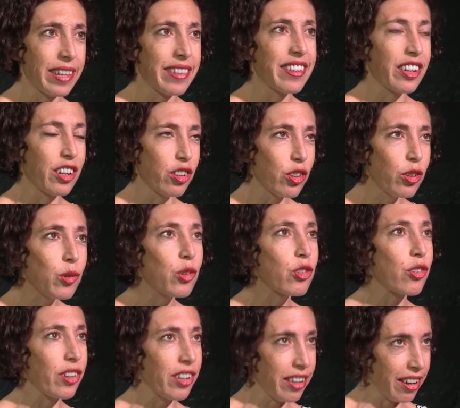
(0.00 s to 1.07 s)
It's an
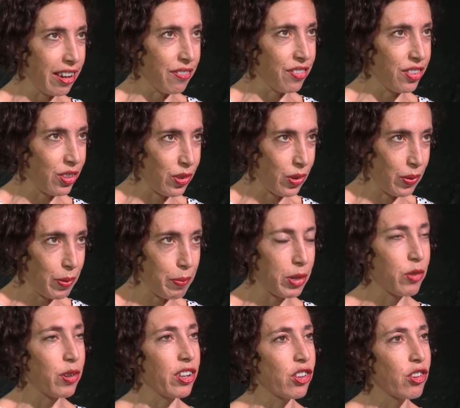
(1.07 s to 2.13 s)
unusual love story
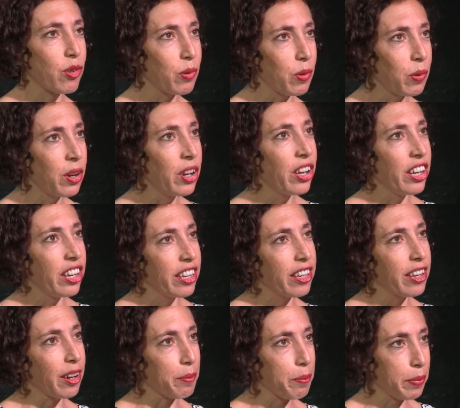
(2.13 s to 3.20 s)
between two
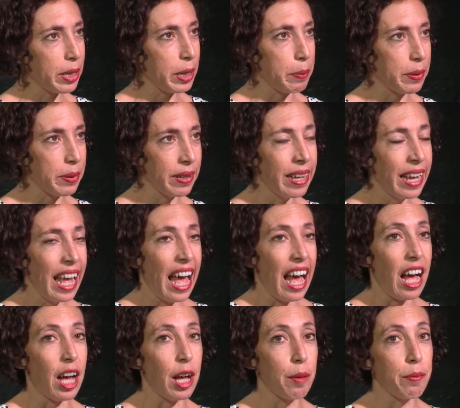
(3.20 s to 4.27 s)
young people,
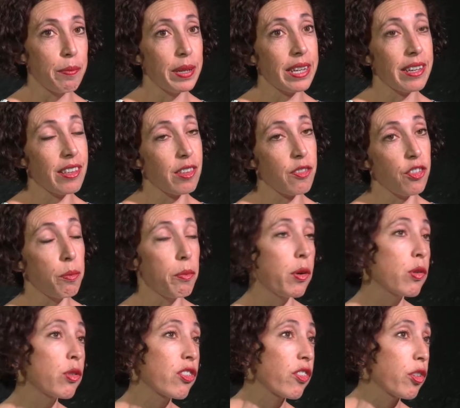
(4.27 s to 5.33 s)
because for
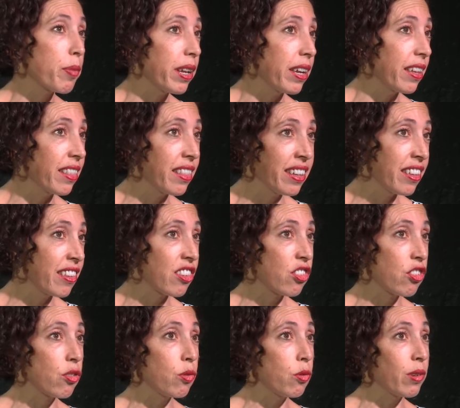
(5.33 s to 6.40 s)
most of the play, these
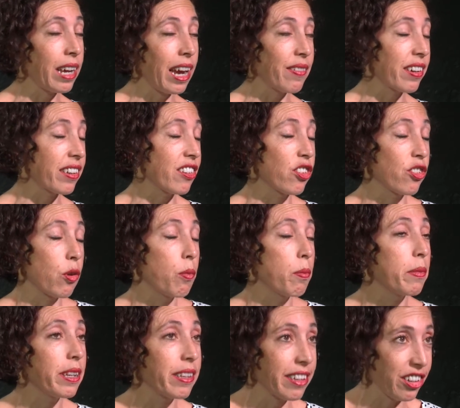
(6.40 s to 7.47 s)
two characters don't
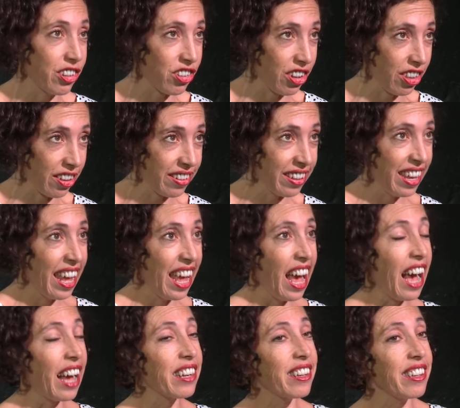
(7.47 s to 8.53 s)
meet each other.
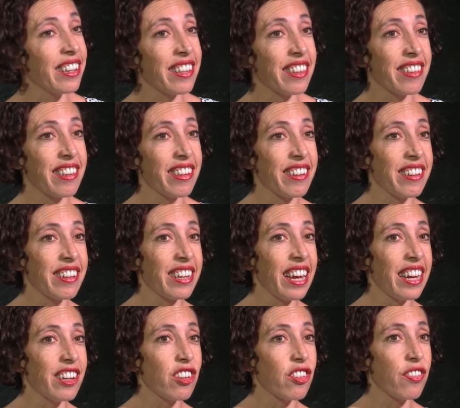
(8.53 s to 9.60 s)
And it's a
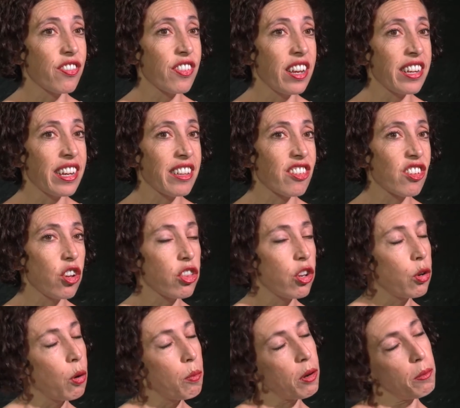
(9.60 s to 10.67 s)
kind of like, it's not the
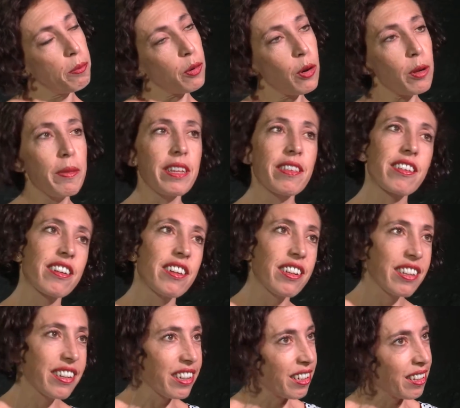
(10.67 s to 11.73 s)
normal boy meets girl,
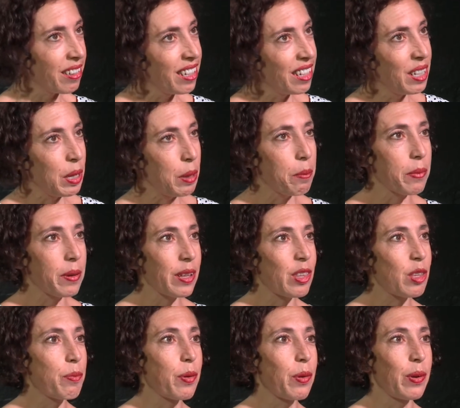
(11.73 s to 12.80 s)
girl
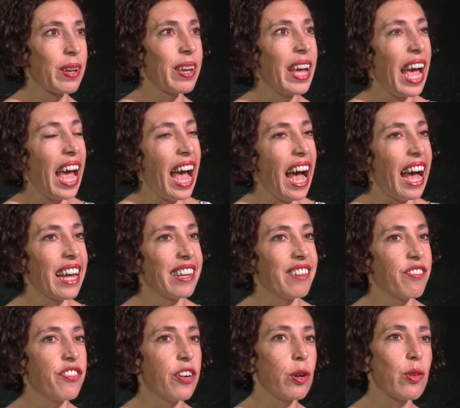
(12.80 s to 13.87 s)
meets boy. And
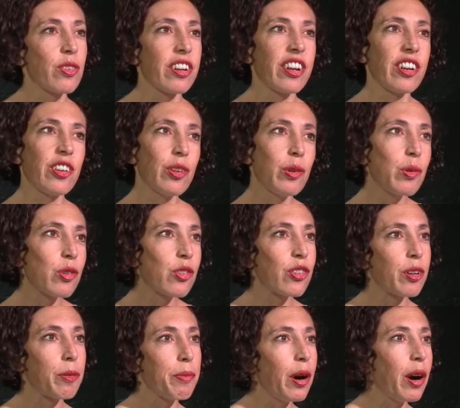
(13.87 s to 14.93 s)
it follows an
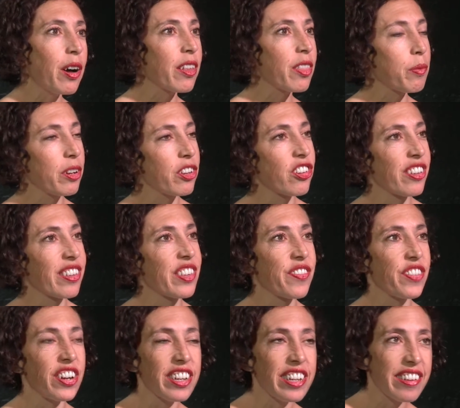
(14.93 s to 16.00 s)
unusual path, which is
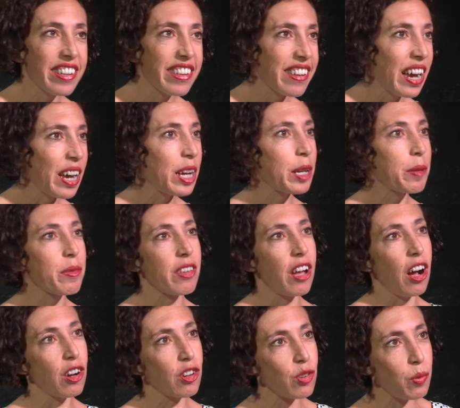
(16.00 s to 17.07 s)
funny at times,
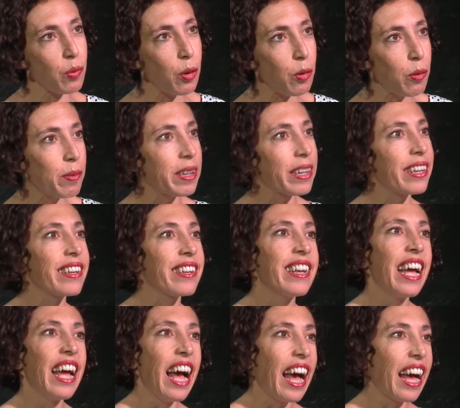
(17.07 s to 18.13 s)
heartwarming,
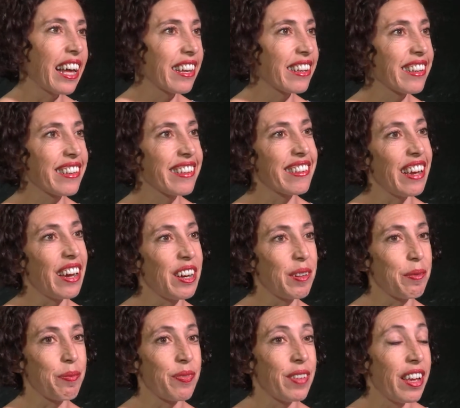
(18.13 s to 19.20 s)
and
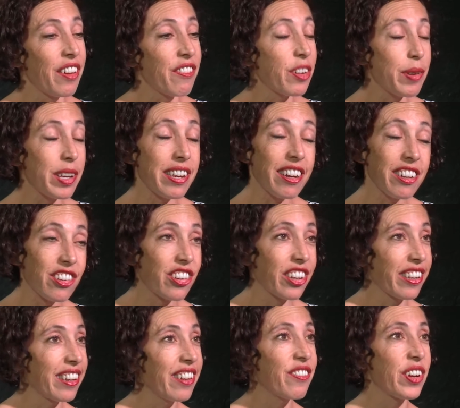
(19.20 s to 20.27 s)
very
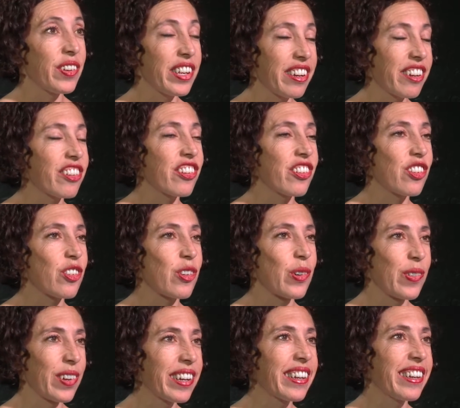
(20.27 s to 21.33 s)
touching, a very touching
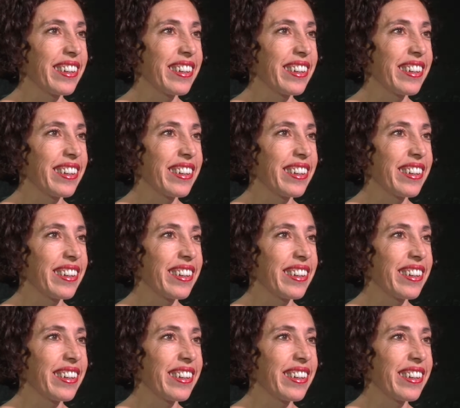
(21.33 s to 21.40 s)
story.